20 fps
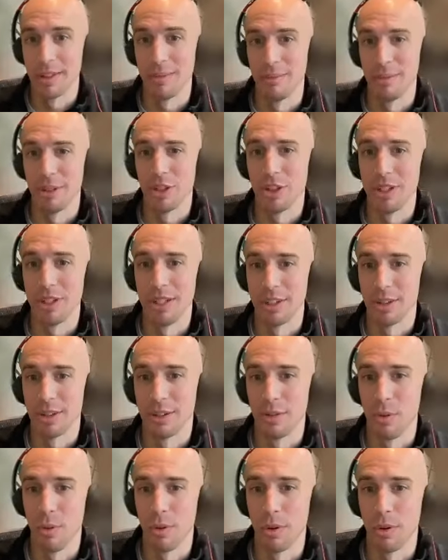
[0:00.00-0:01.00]
the machine,
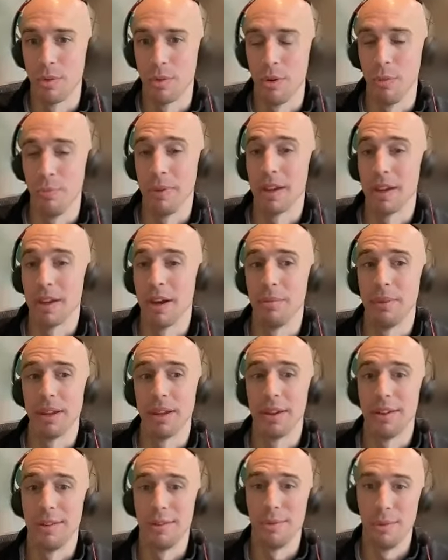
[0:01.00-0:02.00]
quote unquote, becoming
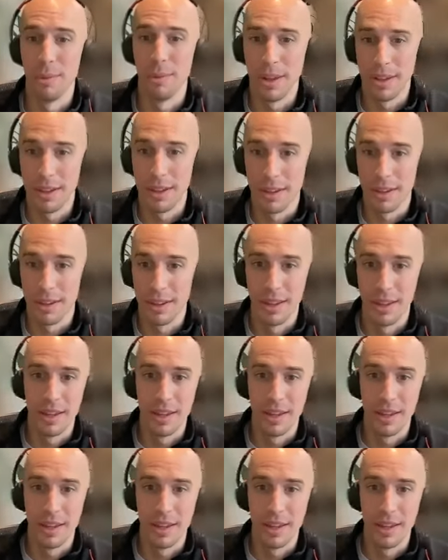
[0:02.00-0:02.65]
awake?